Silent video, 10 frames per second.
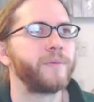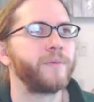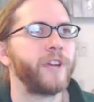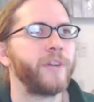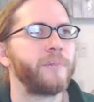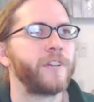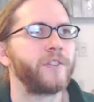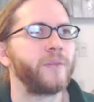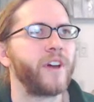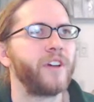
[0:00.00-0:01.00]
rape,
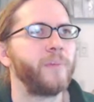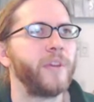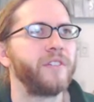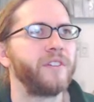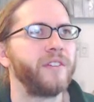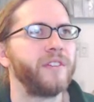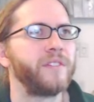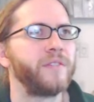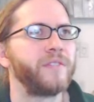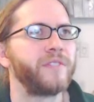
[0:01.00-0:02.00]
sexuality, mental illness,
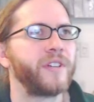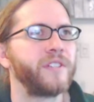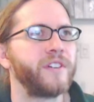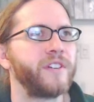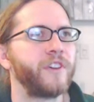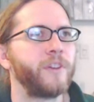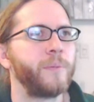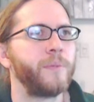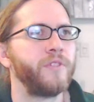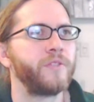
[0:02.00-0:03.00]
suicide, self-harm,
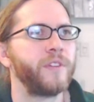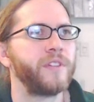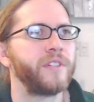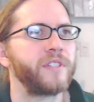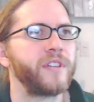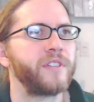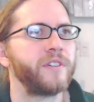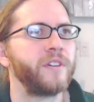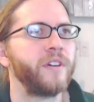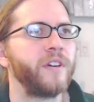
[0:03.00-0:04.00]
abuse, religion, etc.,
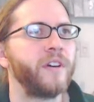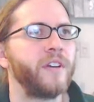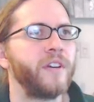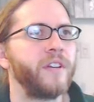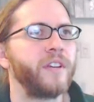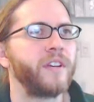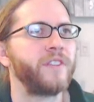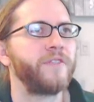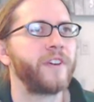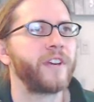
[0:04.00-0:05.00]
then get the
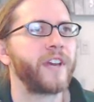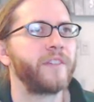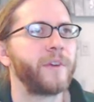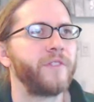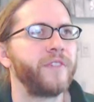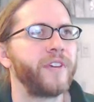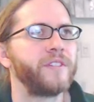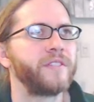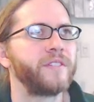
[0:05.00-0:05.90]
fuck out of my face.